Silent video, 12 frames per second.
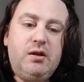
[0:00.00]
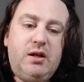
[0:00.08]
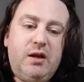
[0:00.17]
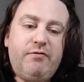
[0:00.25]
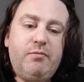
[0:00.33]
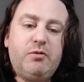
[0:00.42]

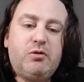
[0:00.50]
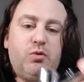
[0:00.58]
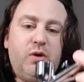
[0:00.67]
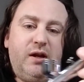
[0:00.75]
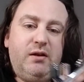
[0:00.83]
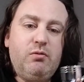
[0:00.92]
difference
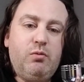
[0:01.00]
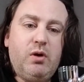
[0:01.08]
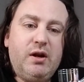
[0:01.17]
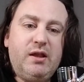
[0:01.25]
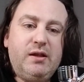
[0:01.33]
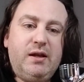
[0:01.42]
between
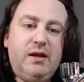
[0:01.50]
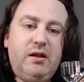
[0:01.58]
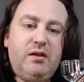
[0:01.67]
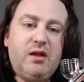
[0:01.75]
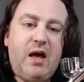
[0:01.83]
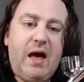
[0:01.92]
one of
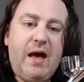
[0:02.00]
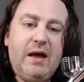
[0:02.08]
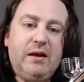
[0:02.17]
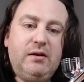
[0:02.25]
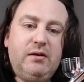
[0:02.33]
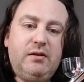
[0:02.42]
these
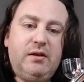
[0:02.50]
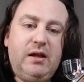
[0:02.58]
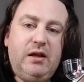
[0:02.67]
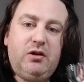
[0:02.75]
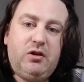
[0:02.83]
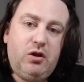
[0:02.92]
and
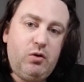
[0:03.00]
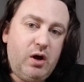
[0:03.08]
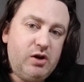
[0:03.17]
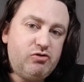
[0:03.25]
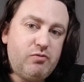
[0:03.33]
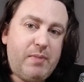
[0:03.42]
the
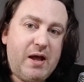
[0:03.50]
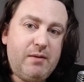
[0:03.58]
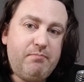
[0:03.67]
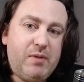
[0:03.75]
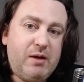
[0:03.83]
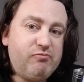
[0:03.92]

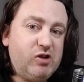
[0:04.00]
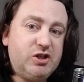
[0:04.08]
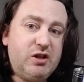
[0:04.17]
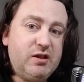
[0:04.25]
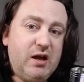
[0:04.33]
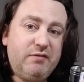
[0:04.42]
£200
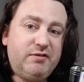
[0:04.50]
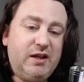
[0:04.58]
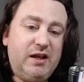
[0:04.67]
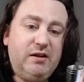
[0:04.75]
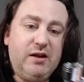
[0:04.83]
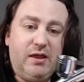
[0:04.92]
brushes that I've
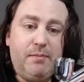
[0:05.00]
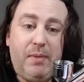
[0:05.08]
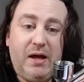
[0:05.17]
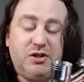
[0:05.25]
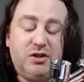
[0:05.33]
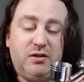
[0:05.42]
seen, like the
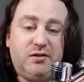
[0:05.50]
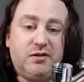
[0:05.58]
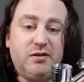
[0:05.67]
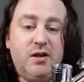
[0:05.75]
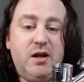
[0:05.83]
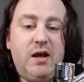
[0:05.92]

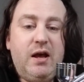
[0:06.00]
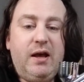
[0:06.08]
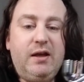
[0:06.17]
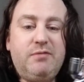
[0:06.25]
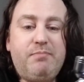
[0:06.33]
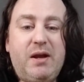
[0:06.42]
Badgers,
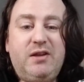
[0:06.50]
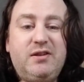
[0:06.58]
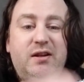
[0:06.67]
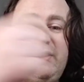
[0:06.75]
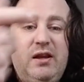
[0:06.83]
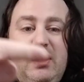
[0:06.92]
is
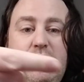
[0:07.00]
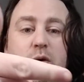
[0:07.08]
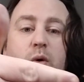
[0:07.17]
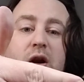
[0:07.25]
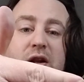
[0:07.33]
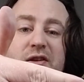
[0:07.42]
basically the
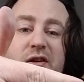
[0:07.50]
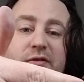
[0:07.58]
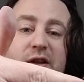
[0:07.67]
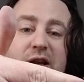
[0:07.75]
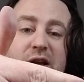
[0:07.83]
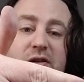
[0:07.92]
quality of
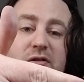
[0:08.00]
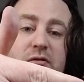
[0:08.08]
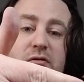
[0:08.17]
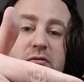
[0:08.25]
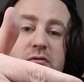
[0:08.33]
the needle.